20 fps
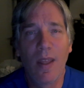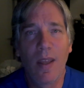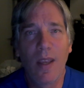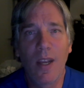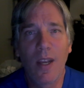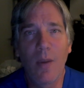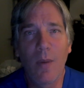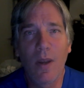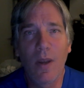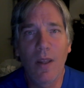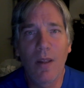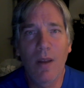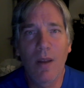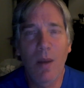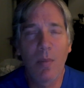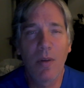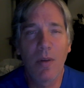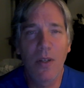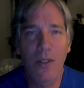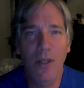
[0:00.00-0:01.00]
Anyway, I
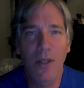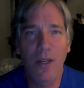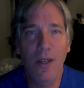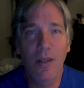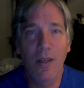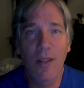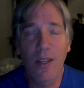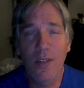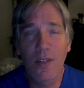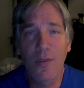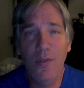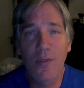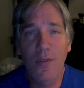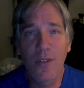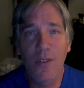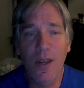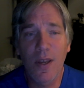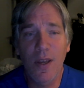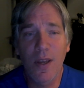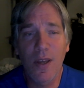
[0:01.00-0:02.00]
appreciate it. Thanks for your
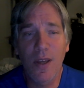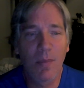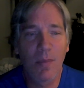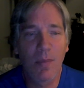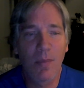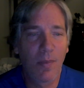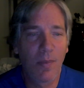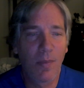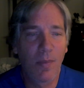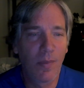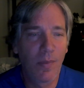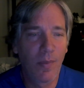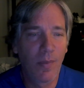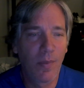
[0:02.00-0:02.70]
time.